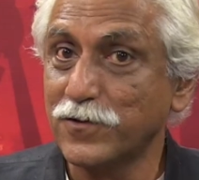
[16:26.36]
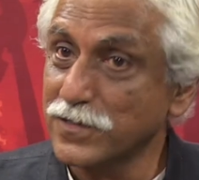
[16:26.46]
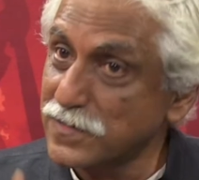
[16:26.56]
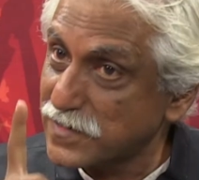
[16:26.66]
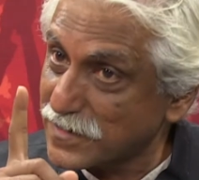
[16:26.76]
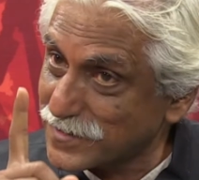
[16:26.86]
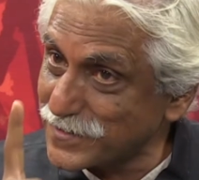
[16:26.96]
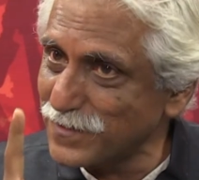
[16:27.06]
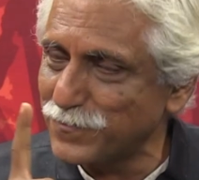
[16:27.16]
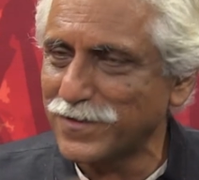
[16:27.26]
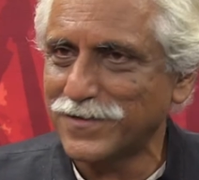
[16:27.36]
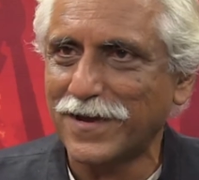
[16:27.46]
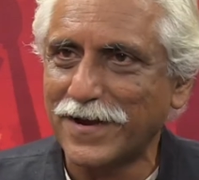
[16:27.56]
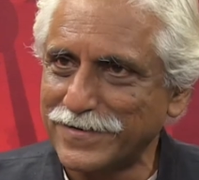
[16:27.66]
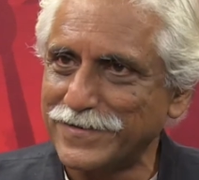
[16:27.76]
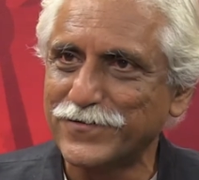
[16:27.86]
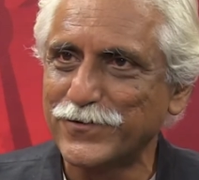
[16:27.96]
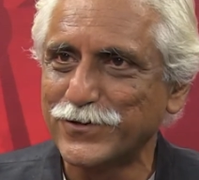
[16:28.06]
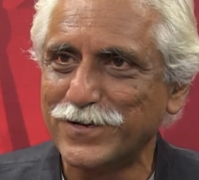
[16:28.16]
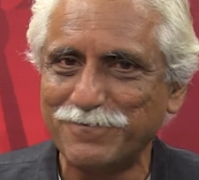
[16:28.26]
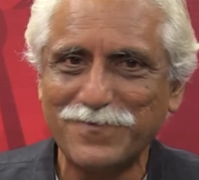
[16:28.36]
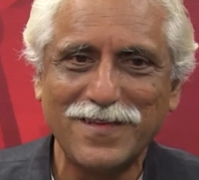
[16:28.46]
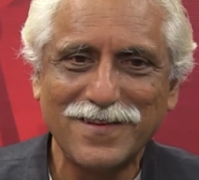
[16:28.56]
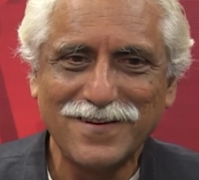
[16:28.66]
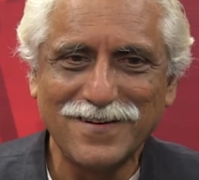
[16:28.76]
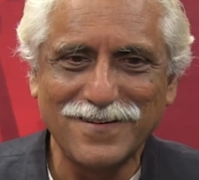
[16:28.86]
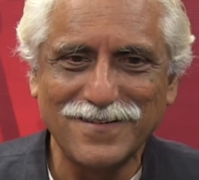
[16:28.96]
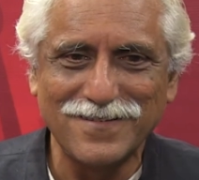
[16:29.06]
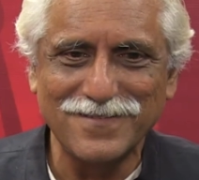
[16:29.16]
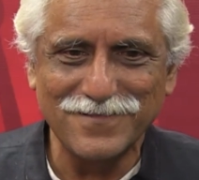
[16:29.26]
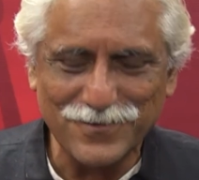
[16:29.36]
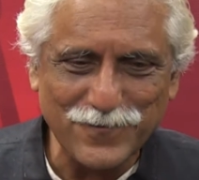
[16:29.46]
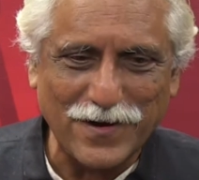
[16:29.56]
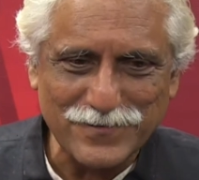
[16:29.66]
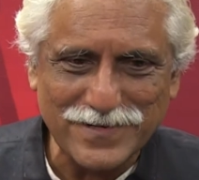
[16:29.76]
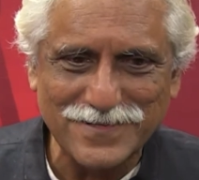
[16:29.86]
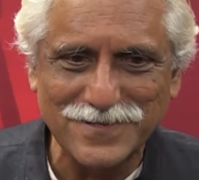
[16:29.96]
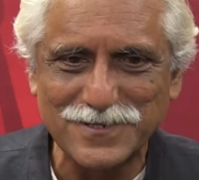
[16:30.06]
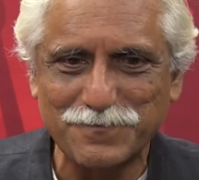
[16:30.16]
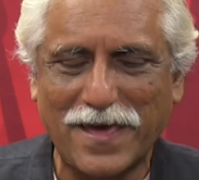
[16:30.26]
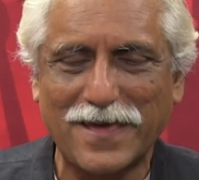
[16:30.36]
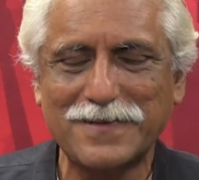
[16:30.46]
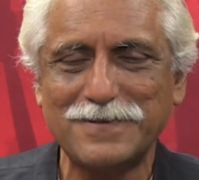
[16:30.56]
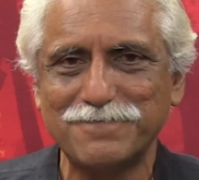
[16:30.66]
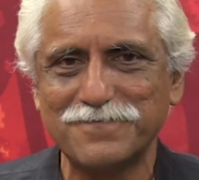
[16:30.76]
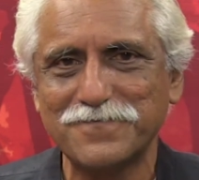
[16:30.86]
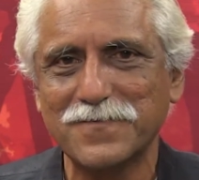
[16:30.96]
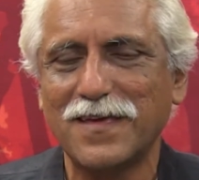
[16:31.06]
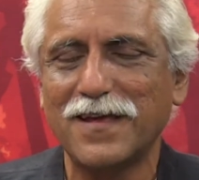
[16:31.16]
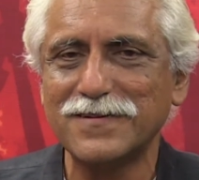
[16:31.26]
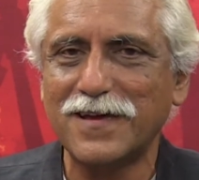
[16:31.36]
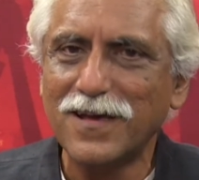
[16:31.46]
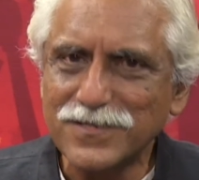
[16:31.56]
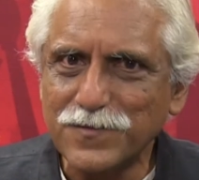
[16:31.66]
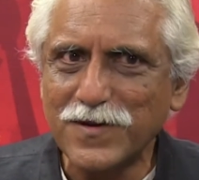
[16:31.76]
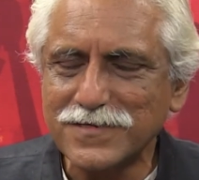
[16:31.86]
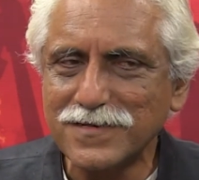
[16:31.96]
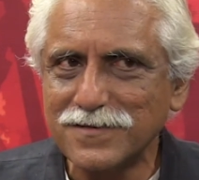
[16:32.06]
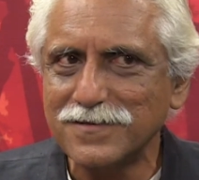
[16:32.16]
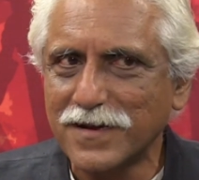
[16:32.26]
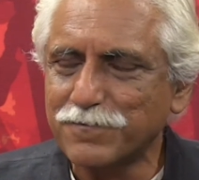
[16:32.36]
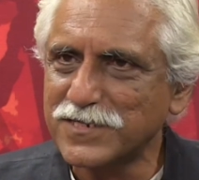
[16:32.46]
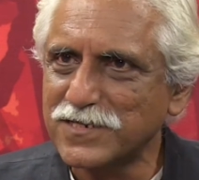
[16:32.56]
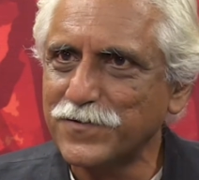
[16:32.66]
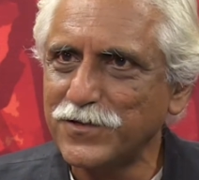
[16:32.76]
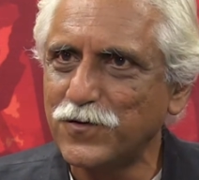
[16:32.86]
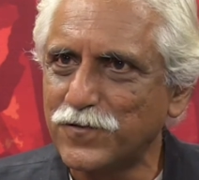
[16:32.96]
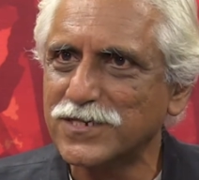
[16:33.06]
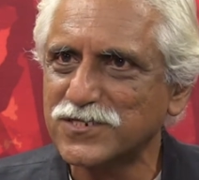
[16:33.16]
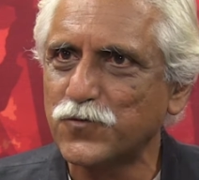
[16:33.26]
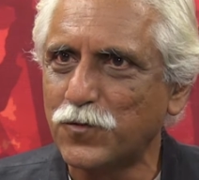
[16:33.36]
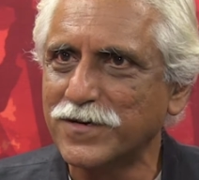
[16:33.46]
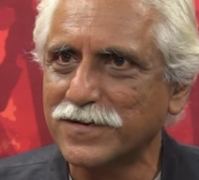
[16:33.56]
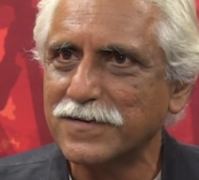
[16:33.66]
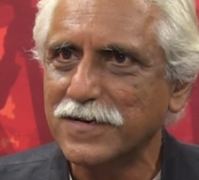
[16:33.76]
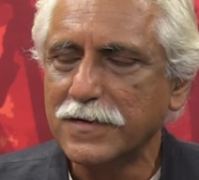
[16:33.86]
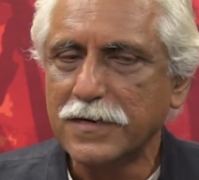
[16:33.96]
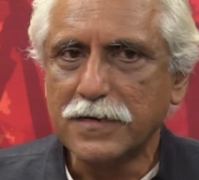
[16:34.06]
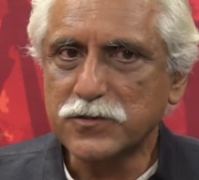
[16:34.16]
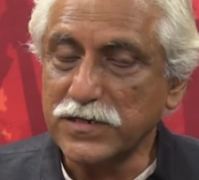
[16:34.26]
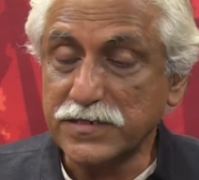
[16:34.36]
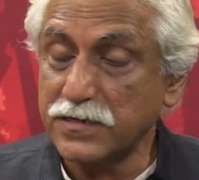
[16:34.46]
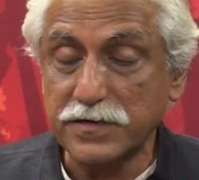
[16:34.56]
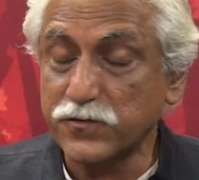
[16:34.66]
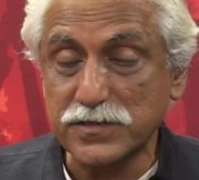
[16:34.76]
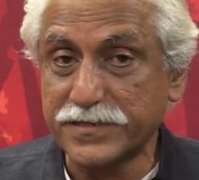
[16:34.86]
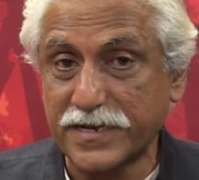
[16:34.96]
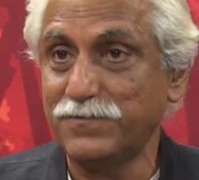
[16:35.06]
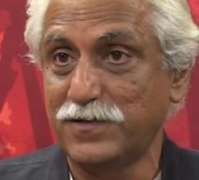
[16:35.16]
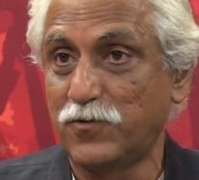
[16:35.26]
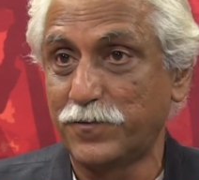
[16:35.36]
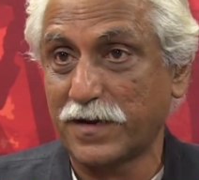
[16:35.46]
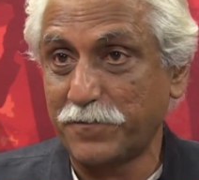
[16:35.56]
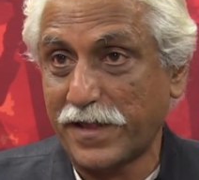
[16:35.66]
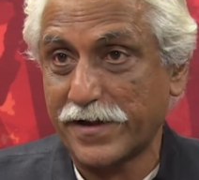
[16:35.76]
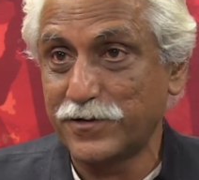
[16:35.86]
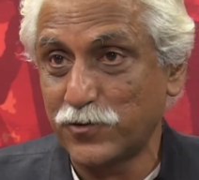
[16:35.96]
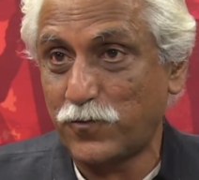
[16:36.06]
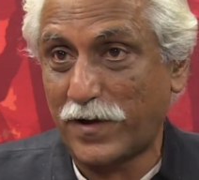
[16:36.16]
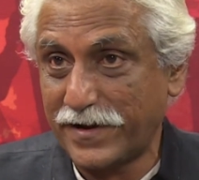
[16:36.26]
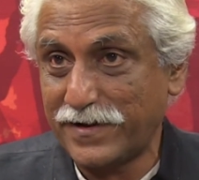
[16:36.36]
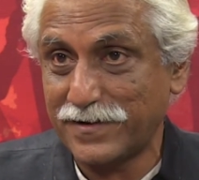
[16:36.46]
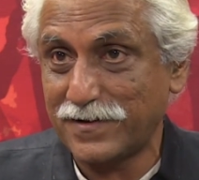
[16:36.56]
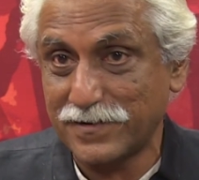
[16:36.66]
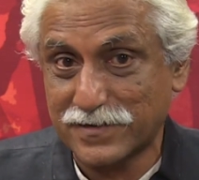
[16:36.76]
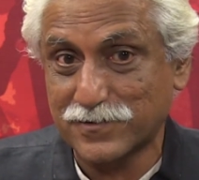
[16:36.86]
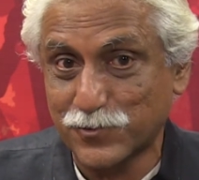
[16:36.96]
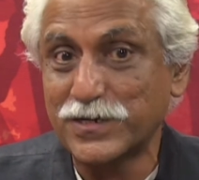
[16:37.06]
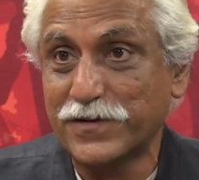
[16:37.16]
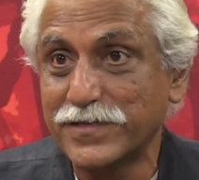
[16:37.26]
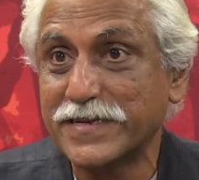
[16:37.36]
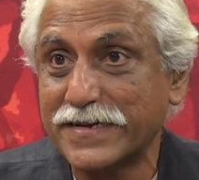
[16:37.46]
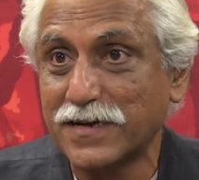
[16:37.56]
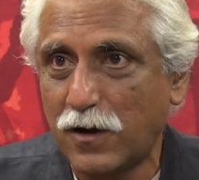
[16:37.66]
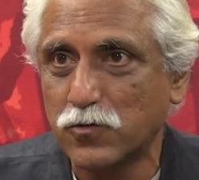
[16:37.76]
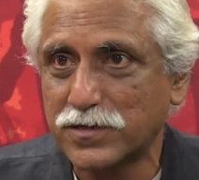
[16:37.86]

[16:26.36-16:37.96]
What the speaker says: his 60th birthday, I had interviewed him, this is 5-6 years back. And I asked him, I said, that must have been your worst moment. So he said it was a terrible moment. I mean, I didn't know why I couldn't even get out.